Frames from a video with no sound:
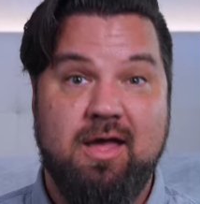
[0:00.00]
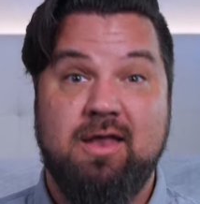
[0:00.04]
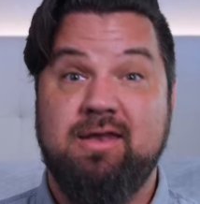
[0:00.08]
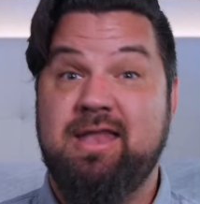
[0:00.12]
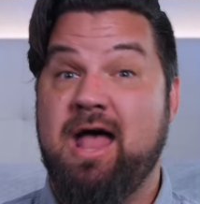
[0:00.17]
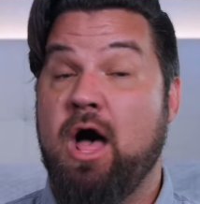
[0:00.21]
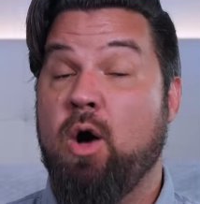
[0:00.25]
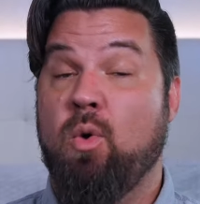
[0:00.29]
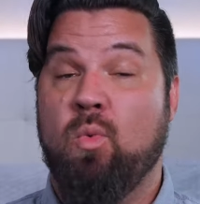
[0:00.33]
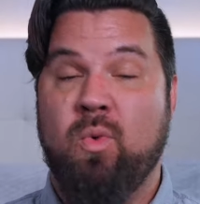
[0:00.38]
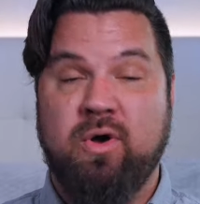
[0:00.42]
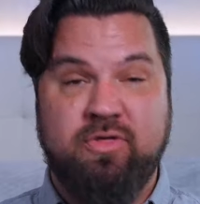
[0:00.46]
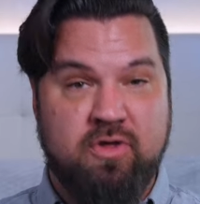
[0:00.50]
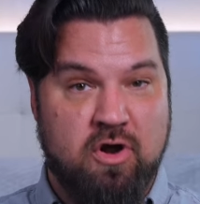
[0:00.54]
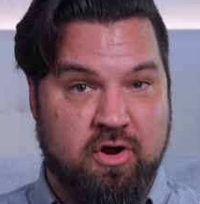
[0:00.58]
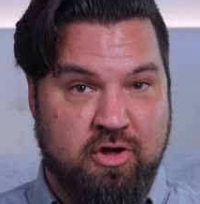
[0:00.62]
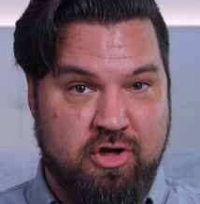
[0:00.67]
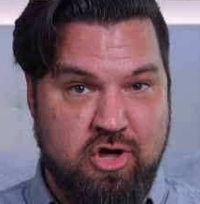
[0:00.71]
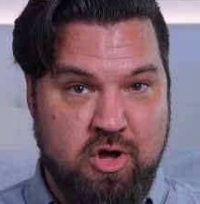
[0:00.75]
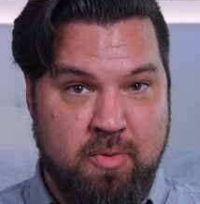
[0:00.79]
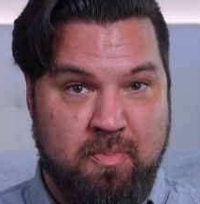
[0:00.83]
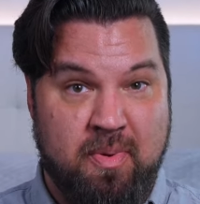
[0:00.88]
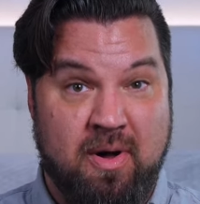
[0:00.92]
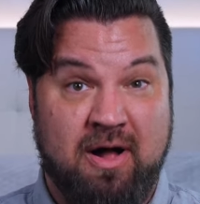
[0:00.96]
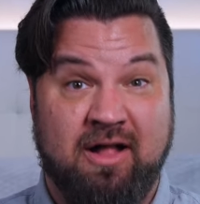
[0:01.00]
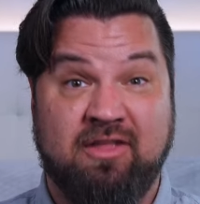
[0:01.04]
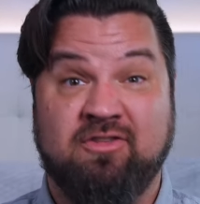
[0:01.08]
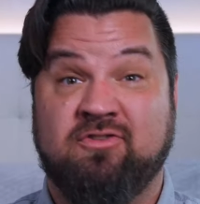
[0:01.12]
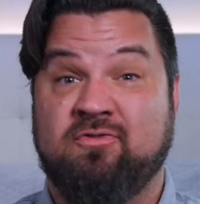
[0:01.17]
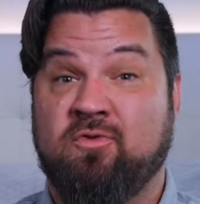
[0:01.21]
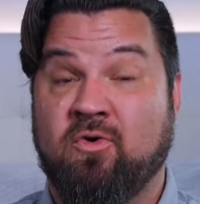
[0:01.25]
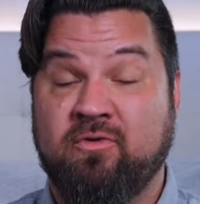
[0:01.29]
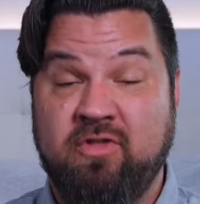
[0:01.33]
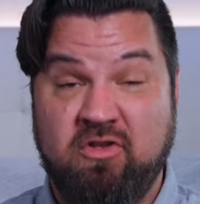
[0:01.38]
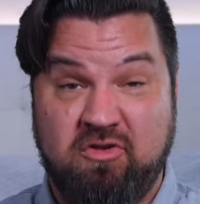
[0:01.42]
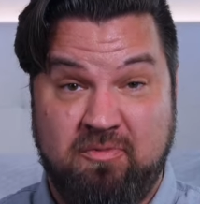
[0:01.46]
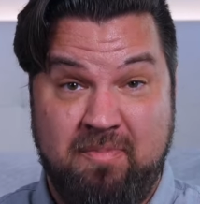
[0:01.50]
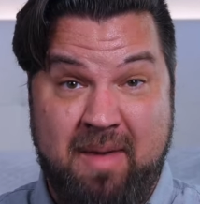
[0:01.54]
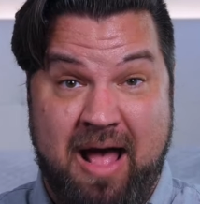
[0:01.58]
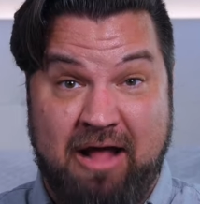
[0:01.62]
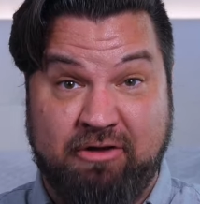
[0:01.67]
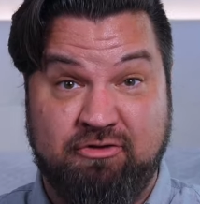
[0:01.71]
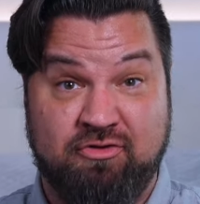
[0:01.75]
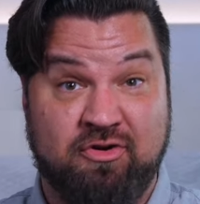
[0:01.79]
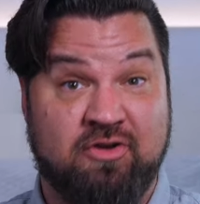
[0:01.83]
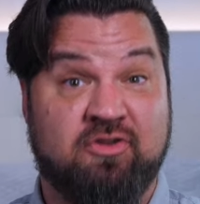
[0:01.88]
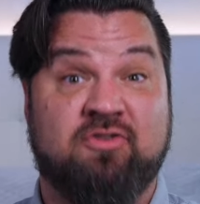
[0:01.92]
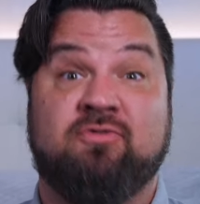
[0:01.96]
Now, with our coupons for this
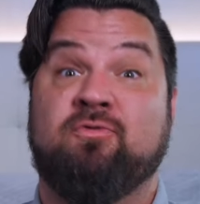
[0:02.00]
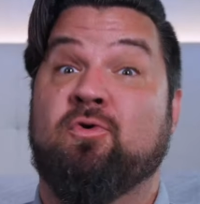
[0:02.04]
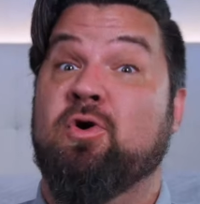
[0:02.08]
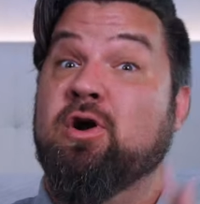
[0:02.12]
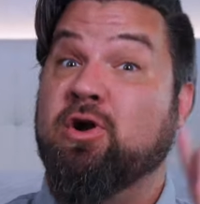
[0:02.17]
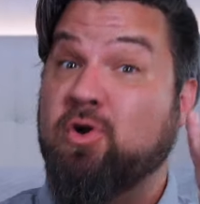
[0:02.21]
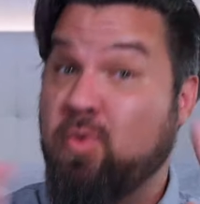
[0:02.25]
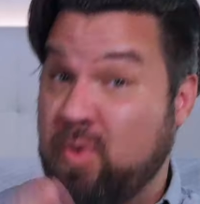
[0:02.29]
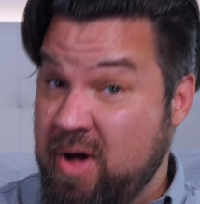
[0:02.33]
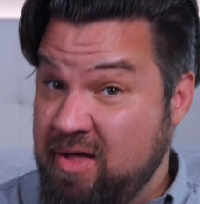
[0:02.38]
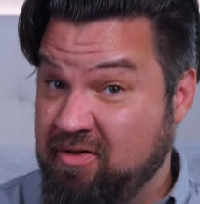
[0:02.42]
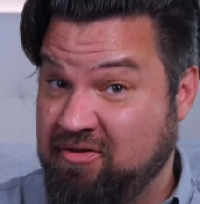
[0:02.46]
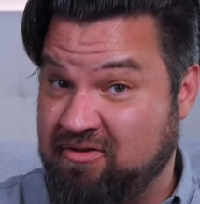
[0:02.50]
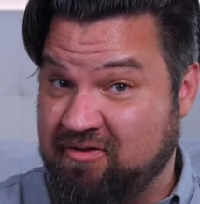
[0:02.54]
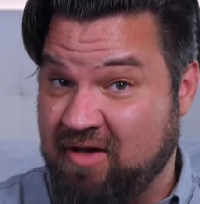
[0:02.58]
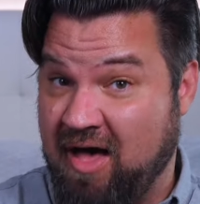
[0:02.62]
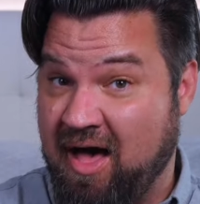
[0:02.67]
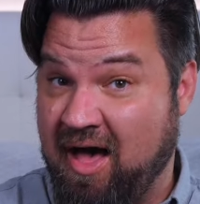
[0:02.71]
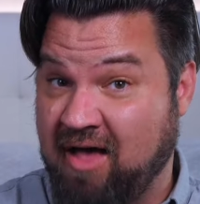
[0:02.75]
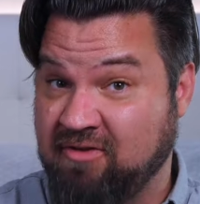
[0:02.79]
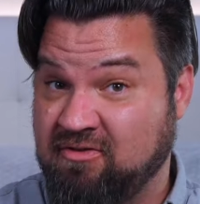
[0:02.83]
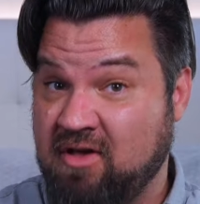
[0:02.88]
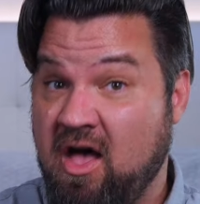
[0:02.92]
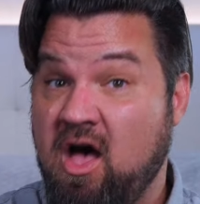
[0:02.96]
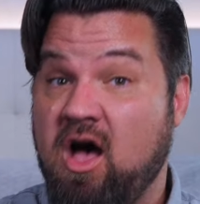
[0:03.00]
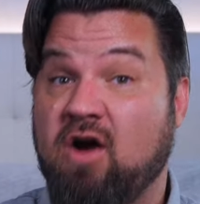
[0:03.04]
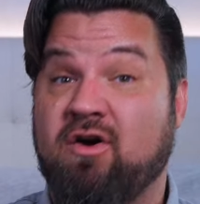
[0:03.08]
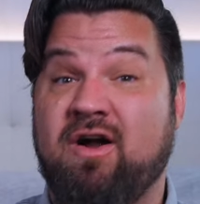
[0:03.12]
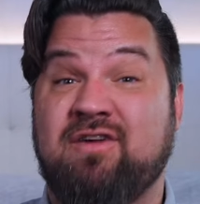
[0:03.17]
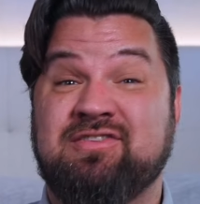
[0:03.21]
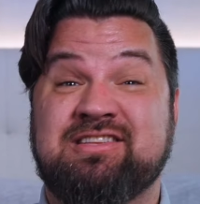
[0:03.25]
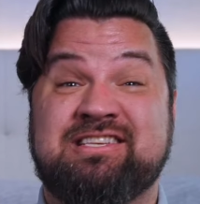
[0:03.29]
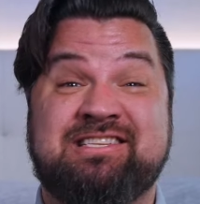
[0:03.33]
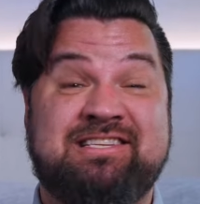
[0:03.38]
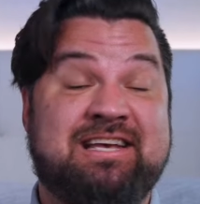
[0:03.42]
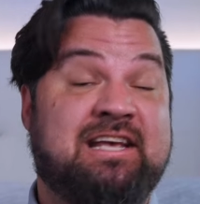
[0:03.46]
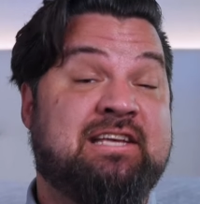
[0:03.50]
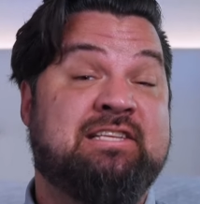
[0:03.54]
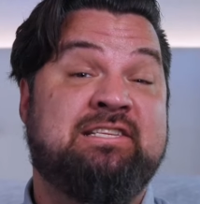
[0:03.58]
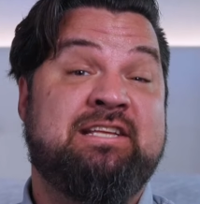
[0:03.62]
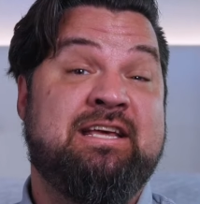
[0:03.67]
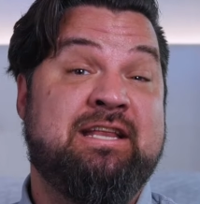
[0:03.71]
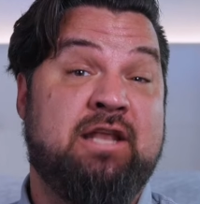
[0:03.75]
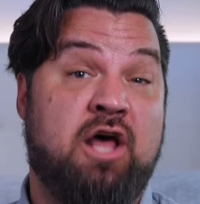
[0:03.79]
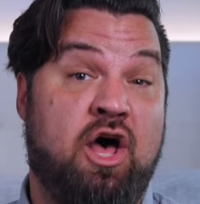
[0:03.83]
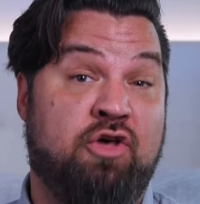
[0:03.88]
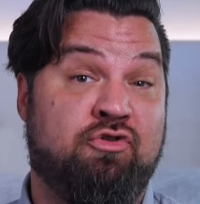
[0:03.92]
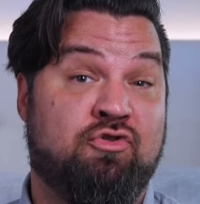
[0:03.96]
mattress for a queen size, around
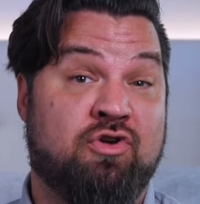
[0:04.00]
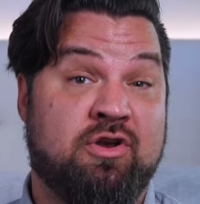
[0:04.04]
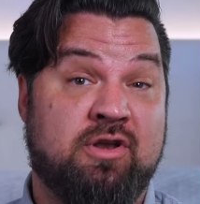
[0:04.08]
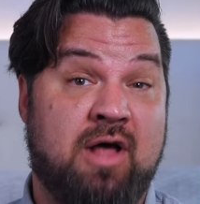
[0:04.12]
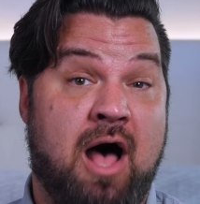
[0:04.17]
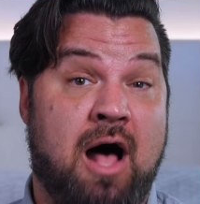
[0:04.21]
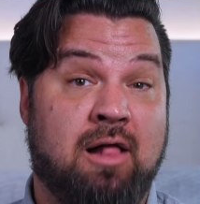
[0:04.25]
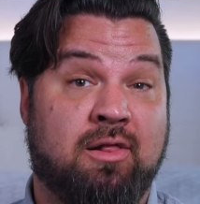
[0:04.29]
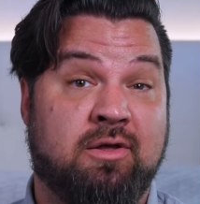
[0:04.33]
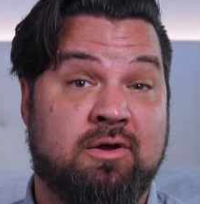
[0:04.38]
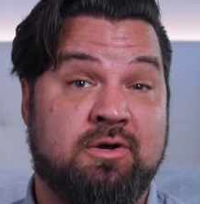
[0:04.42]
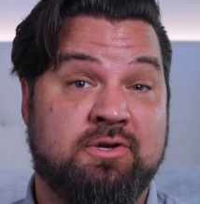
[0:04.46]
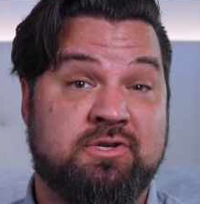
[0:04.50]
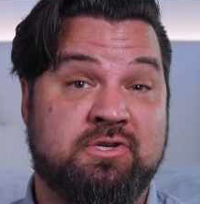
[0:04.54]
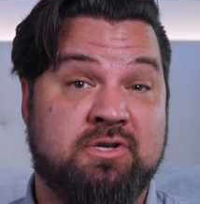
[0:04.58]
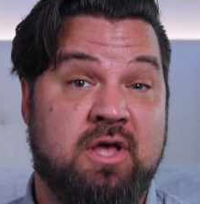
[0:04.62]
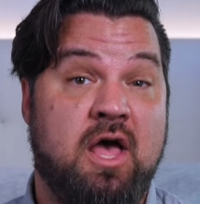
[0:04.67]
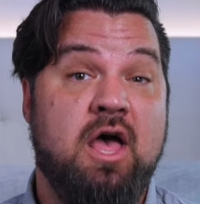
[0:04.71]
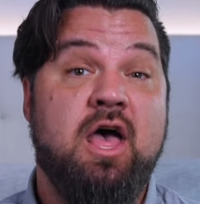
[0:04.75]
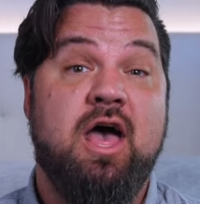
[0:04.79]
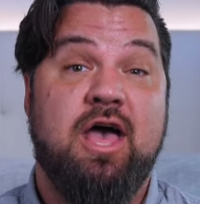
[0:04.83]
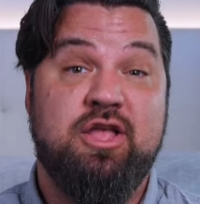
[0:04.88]
$1,600,